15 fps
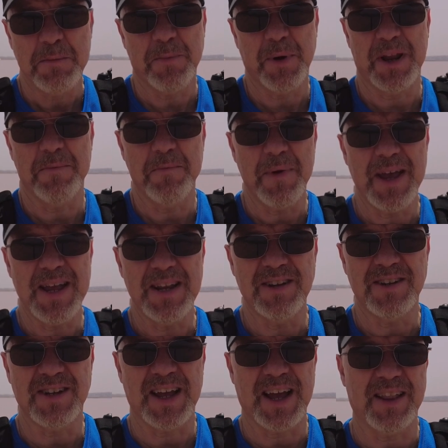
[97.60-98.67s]
but it
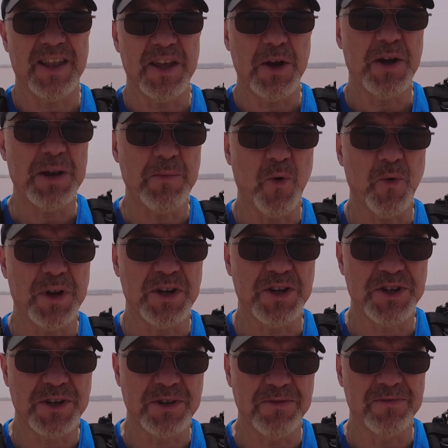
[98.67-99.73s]
means that the early morning
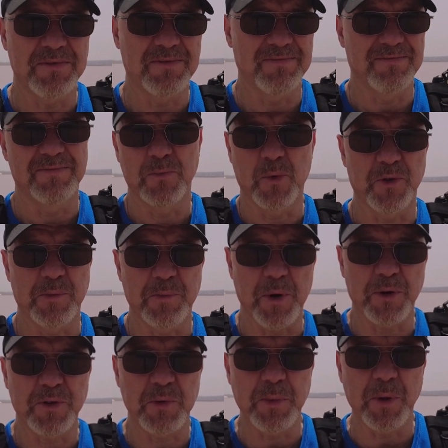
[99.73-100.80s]
shoot wasn't
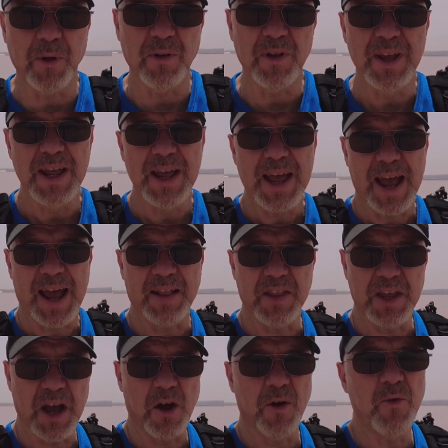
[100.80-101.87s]
possible and
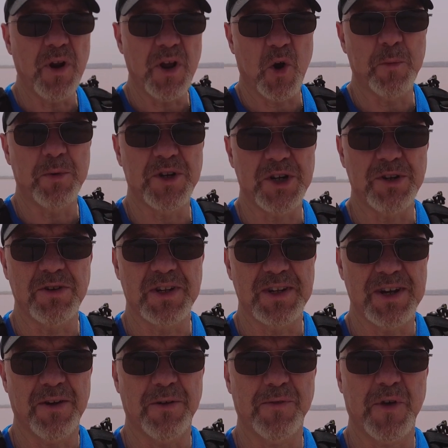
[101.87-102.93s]
the only
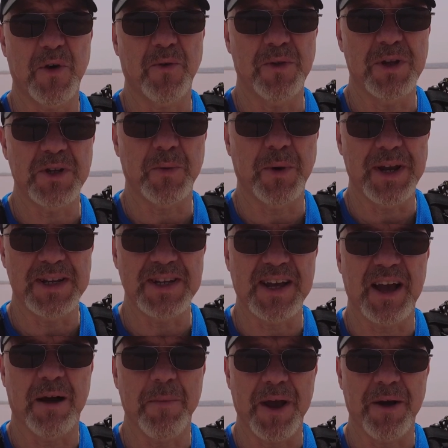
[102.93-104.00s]
opportunity I've got this week to
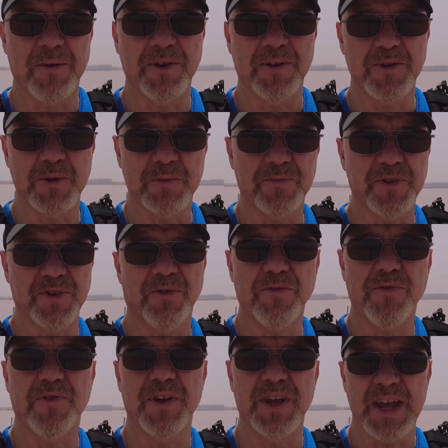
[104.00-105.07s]
come out and do some
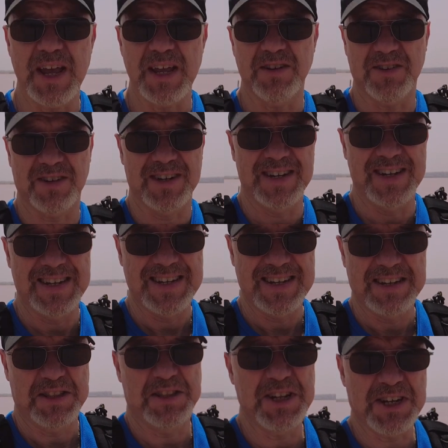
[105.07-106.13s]
photography is
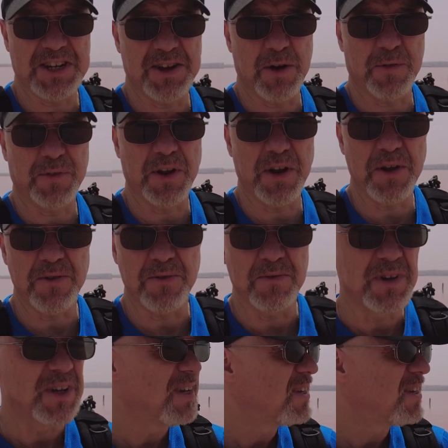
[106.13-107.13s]
this afternoon